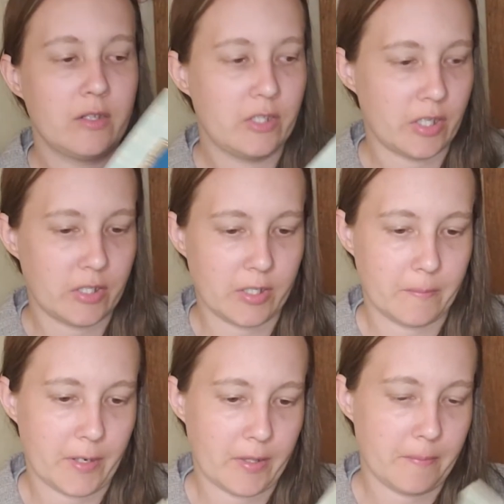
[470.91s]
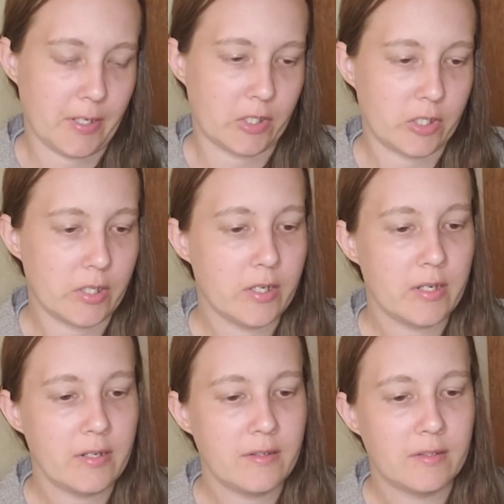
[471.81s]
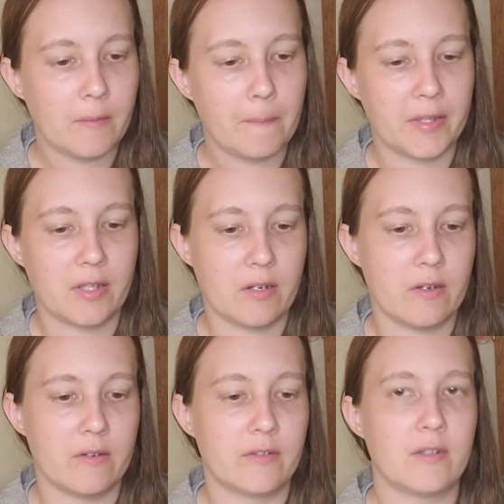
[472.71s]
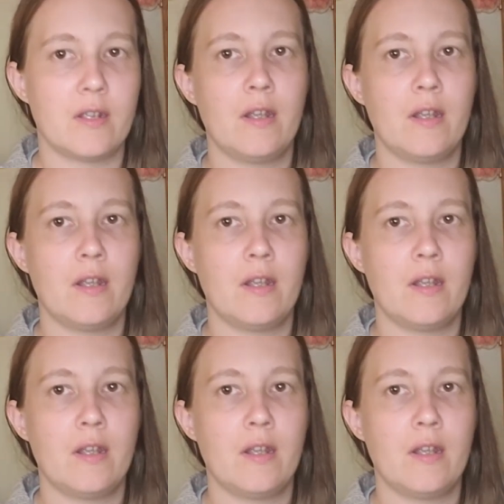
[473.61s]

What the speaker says: judging by the pictures, but there's